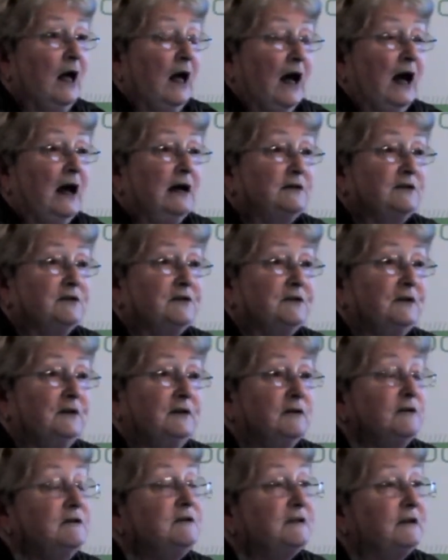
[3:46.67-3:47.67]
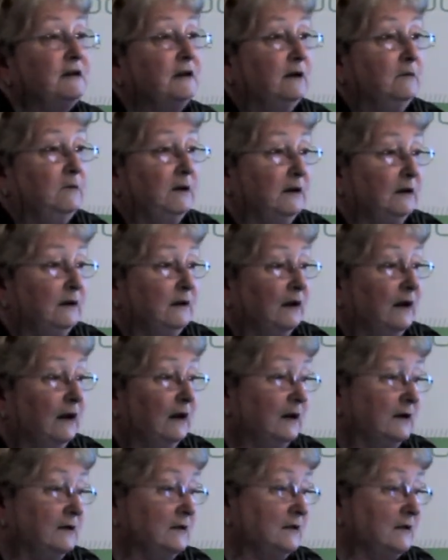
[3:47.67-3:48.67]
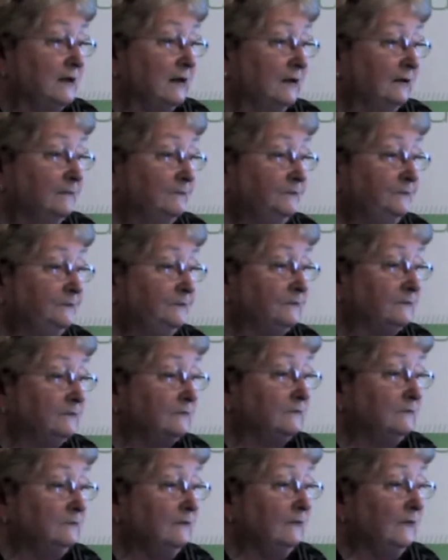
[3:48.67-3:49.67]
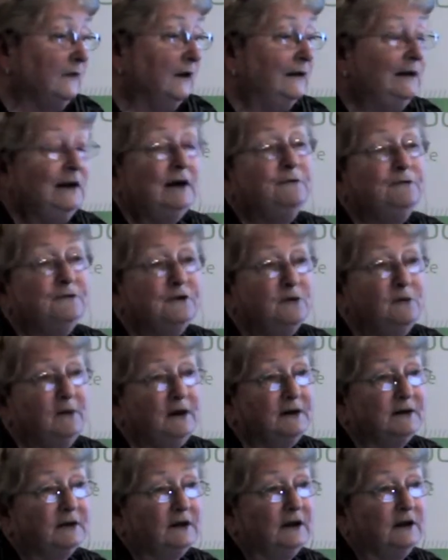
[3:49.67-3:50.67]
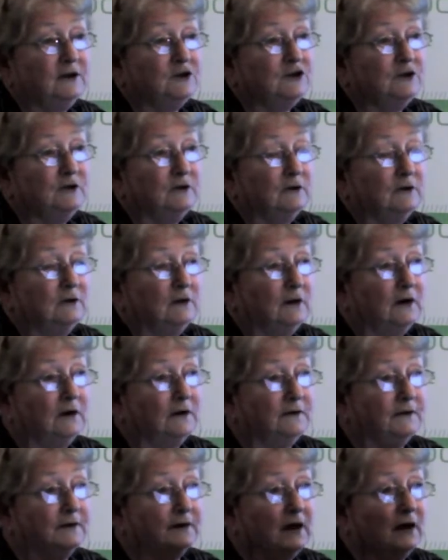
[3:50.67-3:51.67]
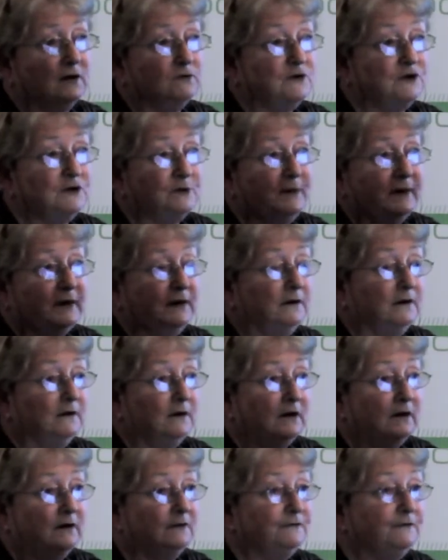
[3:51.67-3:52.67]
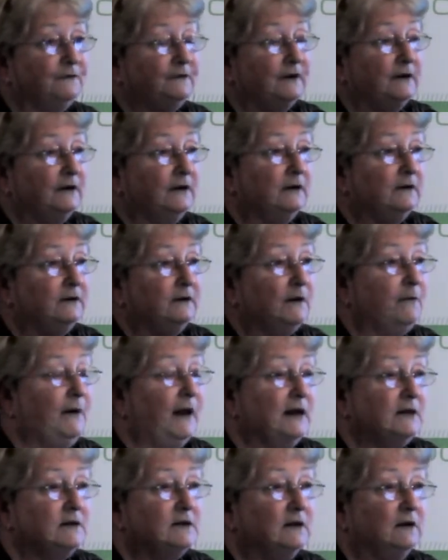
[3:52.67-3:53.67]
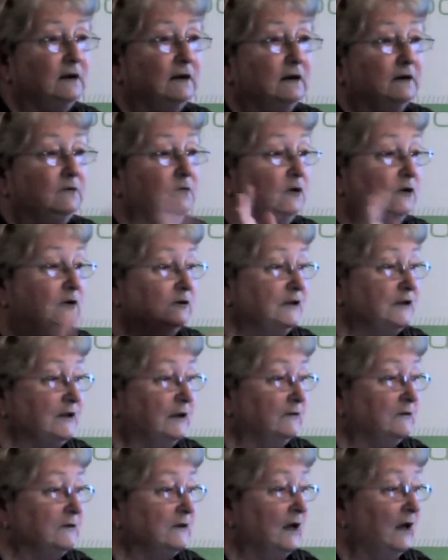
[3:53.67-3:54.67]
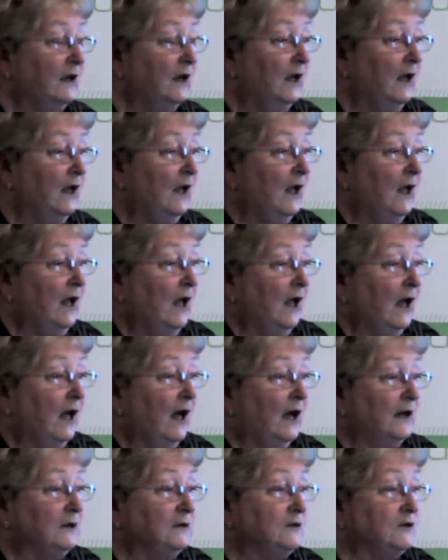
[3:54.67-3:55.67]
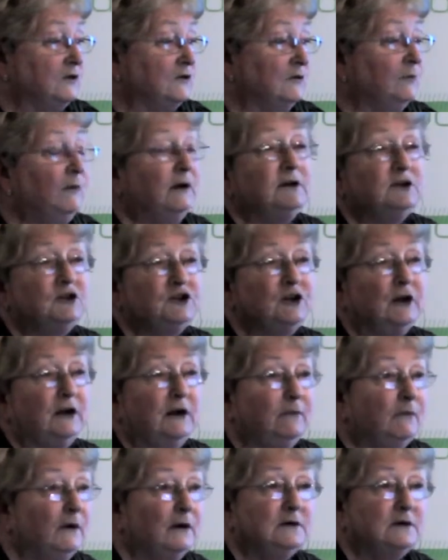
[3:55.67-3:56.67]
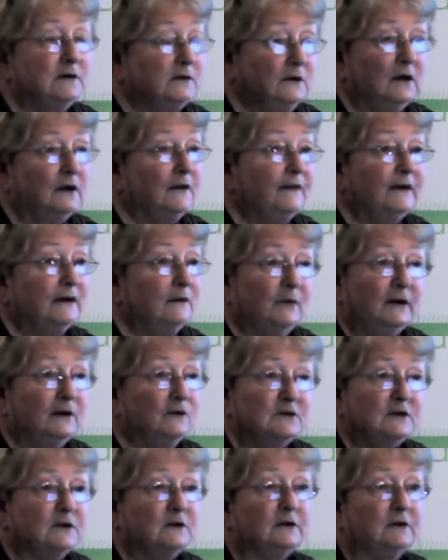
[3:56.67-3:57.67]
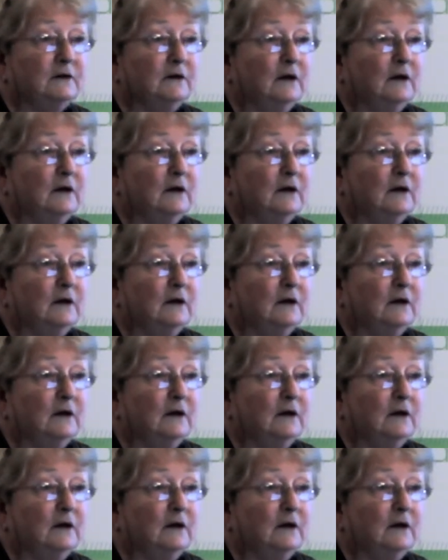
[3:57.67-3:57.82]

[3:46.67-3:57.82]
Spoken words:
And the nurse came in and left her medication on the counterpane of the bed and walked out. And to my shame, I did nothing about it.